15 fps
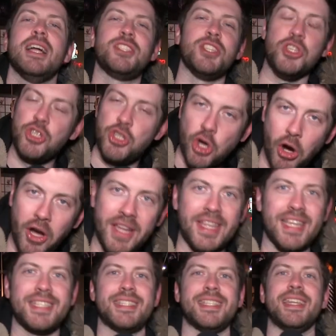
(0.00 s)
Let's enjoy
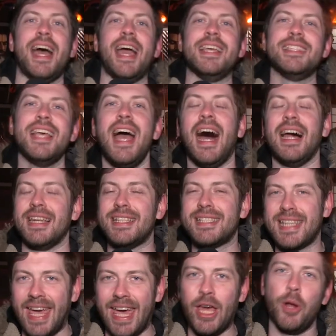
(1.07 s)
this tonight and let's
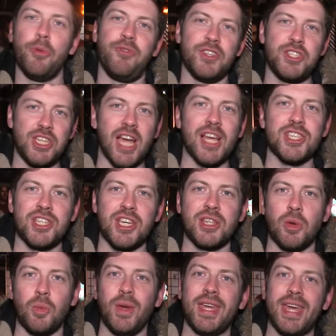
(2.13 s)
gear up for Chelsea at
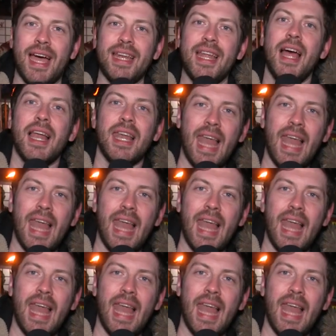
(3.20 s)
the weekend.